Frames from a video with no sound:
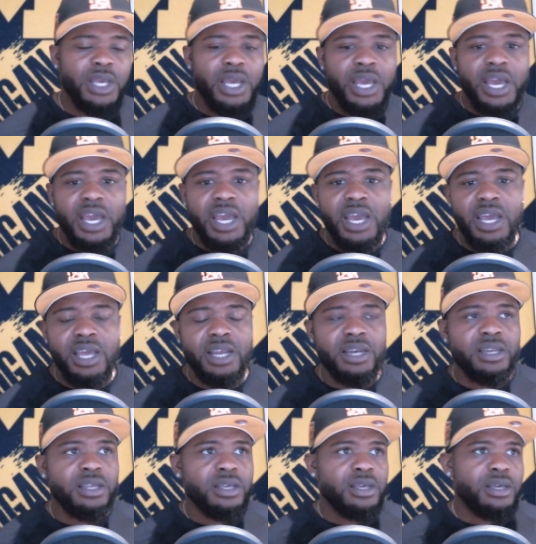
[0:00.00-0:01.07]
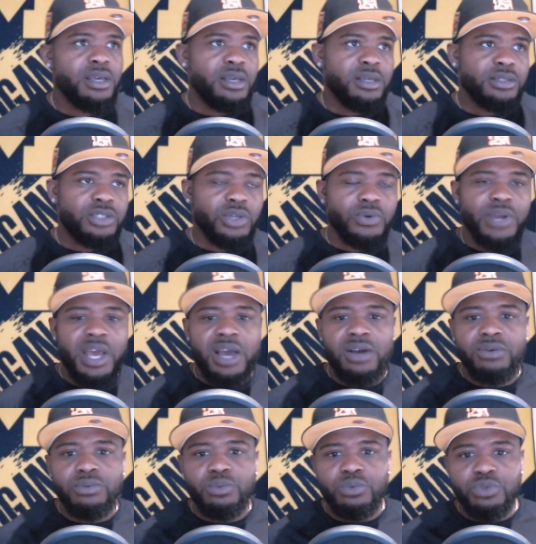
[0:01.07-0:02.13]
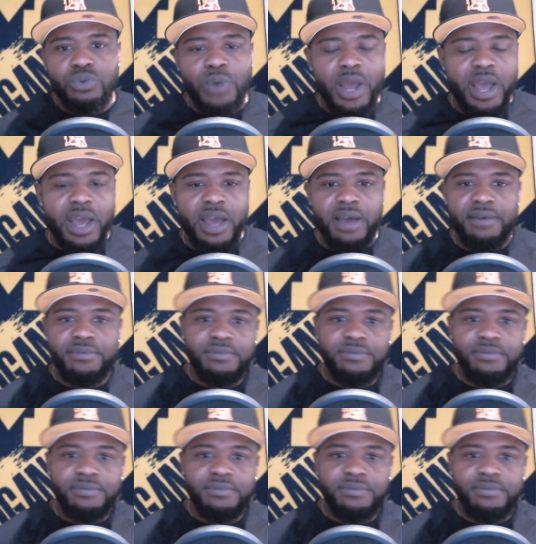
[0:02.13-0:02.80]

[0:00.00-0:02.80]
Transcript: And so now you have